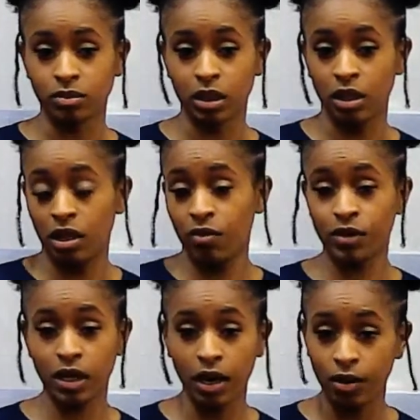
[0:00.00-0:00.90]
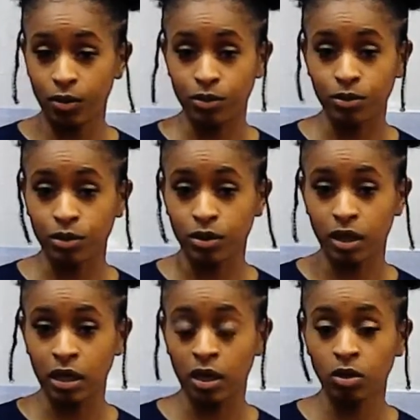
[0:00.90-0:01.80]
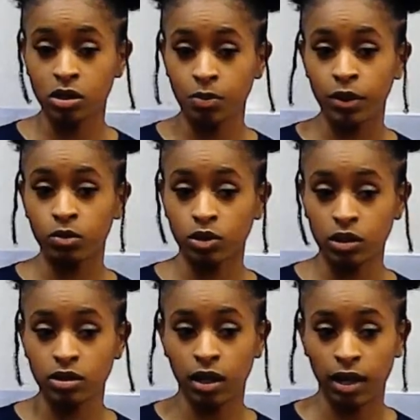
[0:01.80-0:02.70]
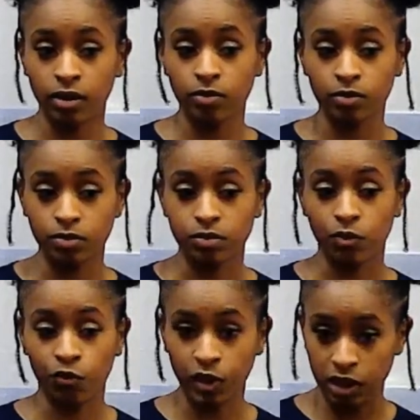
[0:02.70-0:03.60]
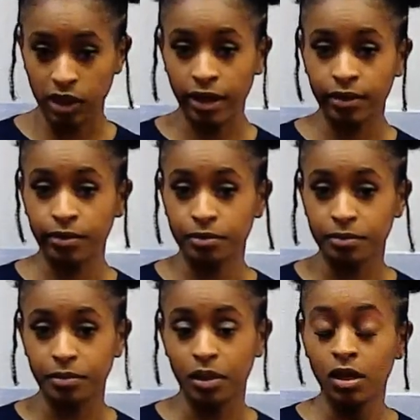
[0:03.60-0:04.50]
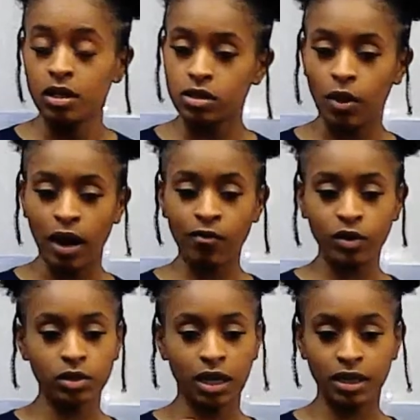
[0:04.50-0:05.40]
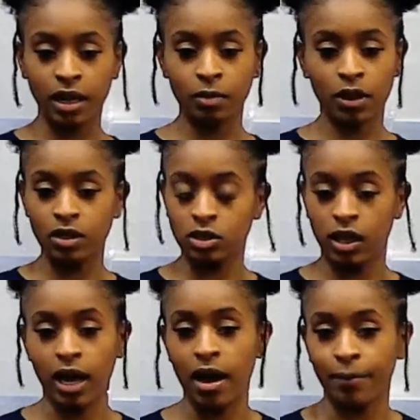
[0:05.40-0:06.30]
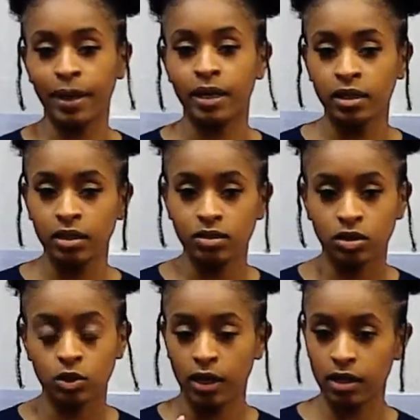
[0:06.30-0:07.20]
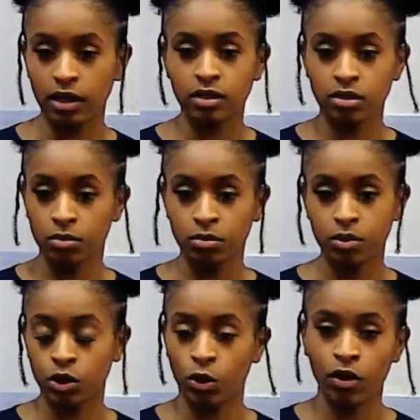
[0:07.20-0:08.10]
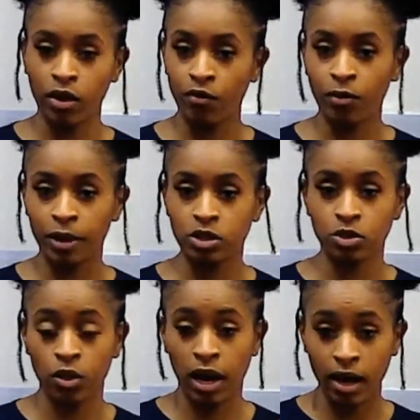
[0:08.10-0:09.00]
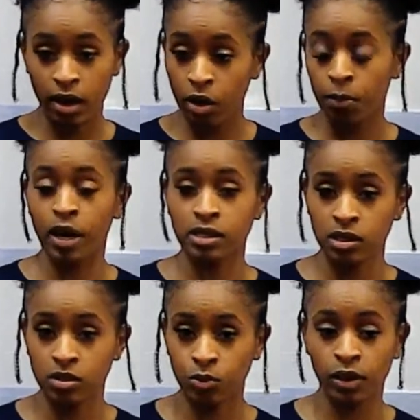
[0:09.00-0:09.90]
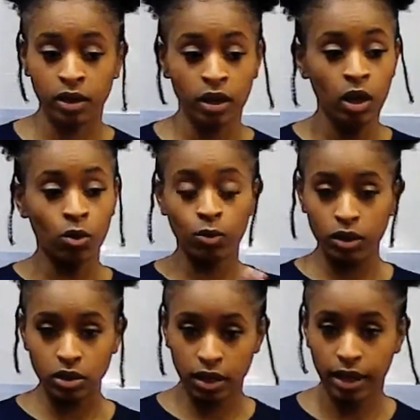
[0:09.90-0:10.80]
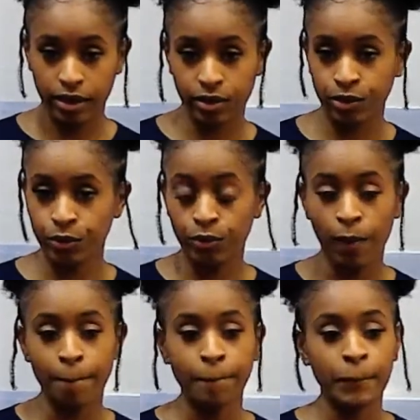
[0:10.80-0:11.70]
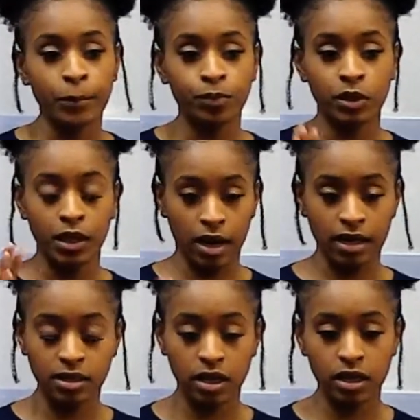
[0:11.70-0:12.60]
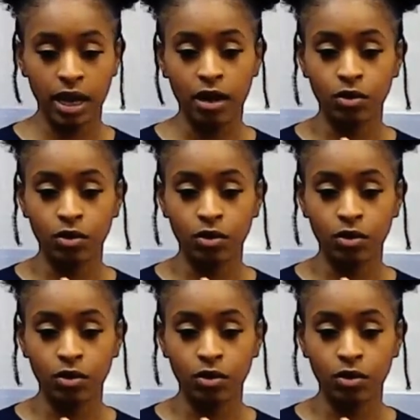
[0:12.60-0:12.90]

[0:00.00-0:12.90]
leave it alone. And the Holy Spirit was just like, fill it out. So I filled out the application. I called my aunt to try to get some certain information on how her process went, what she had to do. Yeah, I tell y'all